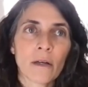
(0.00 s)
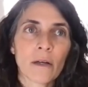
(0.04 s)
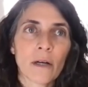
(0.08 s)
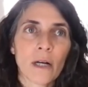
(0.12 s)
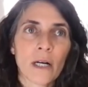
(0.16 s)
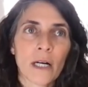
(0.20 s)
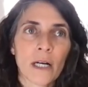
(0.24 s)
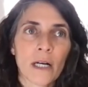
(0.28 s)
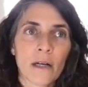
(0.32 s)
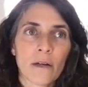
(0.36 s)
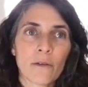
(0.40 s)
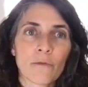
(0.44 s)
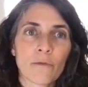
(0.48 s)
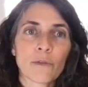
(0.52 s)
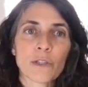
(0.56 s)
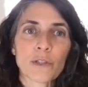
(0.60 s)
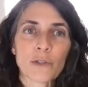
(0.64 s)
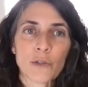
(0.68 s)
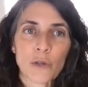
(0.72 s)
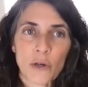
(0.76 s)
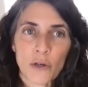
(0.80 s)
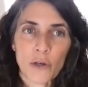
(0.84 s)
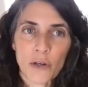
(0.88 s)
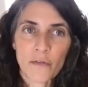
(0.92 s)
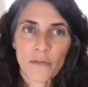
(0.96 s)
uh,
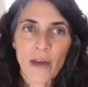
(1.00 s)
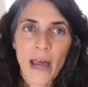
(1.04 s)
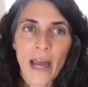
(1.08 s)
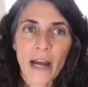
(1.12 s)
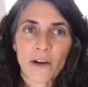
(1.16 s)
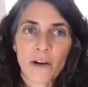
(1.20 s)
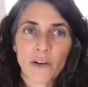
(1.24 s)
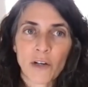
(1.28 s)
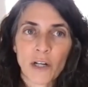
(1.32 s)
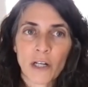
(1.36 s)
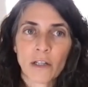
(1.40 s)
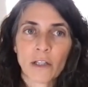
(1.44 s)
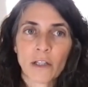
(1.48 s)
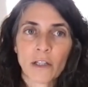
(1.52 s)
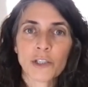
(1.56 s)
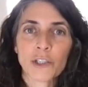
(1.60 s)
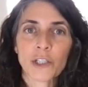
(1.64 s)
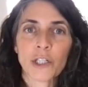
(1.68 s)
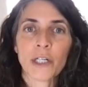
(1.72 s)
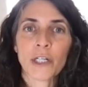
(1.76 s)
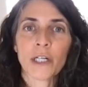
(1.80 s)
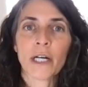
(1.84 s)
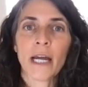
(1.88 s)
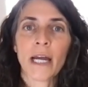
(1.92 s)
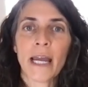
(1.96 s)
restorative
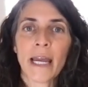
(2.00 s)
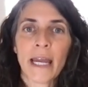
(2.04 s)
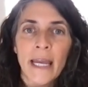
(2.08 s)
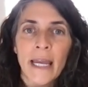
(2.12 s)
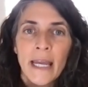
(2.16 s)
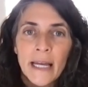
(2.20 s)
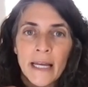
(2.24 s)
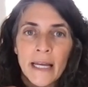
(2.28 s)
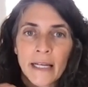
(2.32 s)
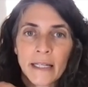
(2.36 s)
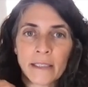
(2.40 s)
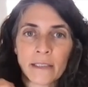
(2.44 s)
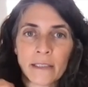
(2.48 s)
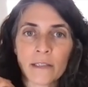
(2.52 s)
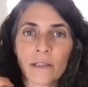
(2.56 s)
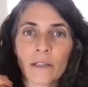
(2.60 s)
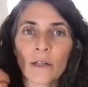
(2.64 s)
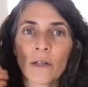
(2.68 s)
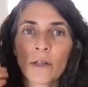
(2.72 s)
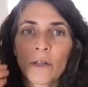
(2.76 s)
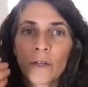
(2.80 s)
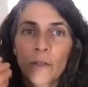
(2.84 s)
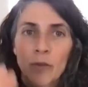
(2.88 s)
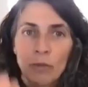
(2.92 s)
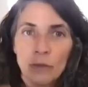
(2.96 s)
agriculture and
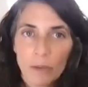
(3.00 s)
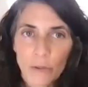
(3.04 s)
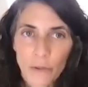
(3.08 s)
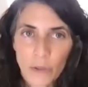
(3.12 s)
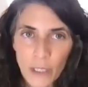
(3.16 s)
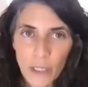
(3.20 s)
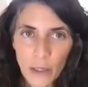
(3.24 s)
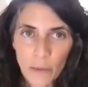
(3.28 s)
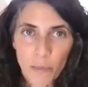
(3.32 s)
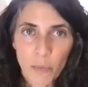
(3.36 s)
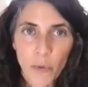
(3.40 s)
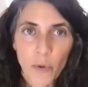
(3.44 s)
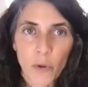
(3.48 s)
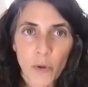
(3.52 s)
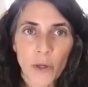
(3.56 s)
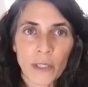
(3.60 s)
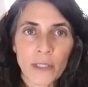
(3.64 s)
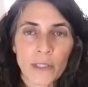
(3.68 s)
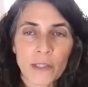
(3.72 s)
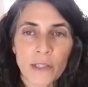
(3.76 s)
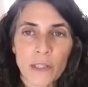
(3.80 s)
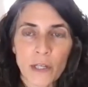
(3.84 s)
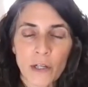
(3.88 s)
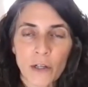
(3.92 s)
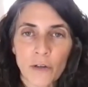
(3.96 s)
the
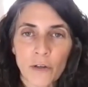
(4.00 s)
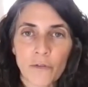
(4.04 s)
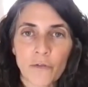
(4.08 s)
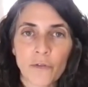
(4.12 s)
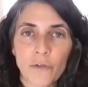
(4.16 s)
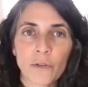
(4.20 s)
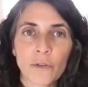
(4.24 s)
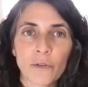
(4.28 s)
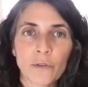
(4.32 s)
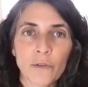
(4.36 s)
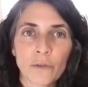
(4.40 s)
importance of